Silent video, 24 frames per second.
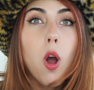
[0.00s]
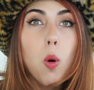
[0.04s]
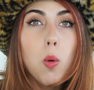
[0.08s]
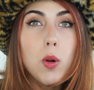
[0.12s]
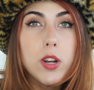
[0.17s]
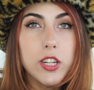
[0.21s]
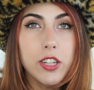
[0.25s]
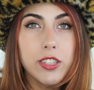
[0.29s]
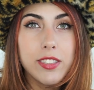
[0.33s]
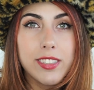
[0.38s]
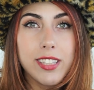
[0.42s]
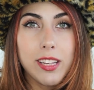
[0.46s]
When
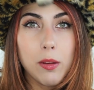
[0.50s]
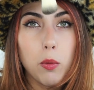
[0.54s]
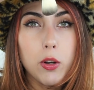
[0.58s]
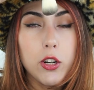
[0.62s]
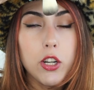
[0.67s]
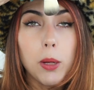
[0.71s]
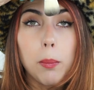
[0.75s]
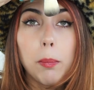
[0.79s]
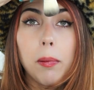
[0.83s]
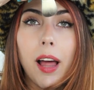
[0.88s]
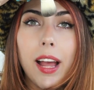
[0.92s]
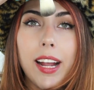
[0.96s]
you're when
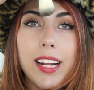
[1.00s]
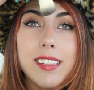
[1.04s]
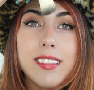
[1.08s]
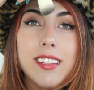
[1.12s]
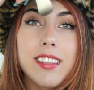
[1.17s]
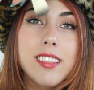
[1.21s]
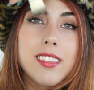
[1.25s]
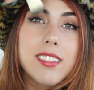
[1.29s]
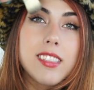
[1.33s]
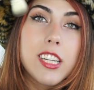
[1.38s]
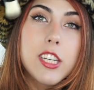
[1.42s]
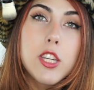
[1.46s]
you're applying it to
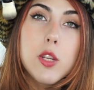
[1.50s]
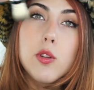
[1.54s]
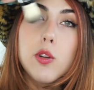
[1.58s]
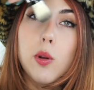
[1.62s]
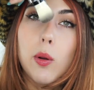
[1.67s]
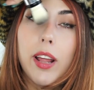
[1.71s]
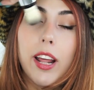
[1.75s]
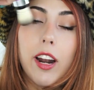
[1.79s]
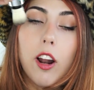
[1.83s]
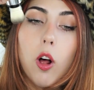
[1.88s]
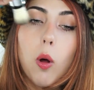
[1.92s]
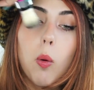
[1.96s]
the skin, you
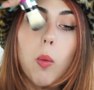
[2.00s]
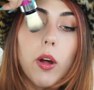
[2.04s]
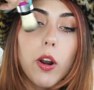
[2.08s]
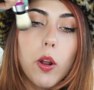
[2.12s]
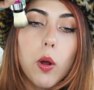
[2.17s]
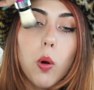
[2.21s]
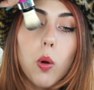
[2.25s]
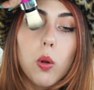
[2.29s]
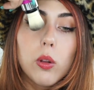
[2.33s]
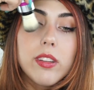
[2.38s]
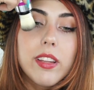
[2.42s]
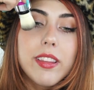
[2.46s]
don't at all want to
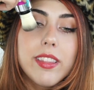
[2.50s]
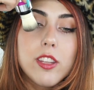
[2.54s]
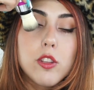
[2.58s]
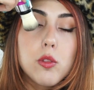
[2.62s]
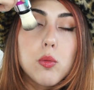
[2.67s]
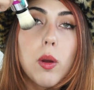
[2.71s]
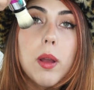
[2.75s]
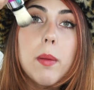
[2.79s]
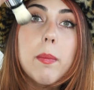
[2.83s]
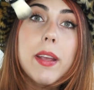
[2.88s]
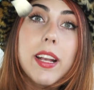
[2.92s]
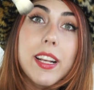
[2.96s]
hold it this
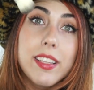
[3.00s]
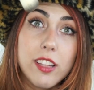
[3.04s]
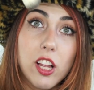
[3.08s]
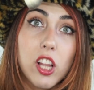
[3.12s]
way because